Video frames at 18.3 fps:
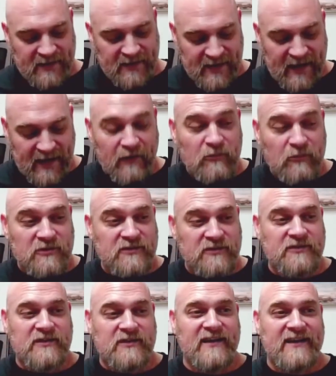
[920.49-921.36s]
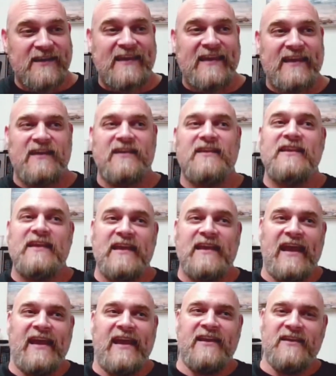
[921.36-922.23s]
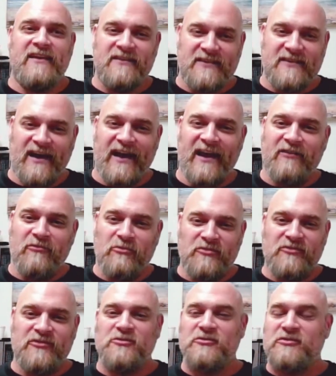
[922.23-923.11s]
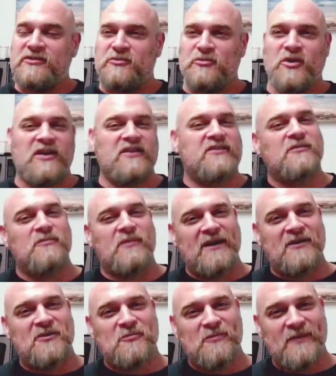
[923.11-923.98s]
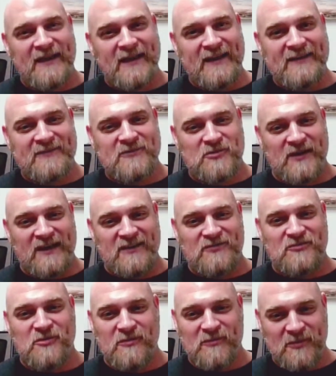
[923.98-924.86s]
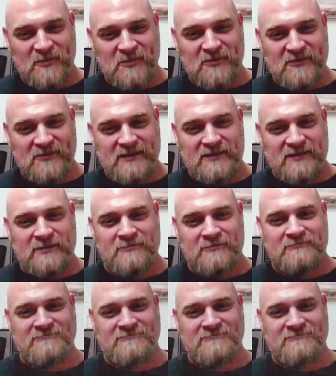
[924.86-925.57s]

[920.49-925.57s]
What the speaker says: that I was a kid in the 80s, I refused to watch the Michael Bay Transformer movies.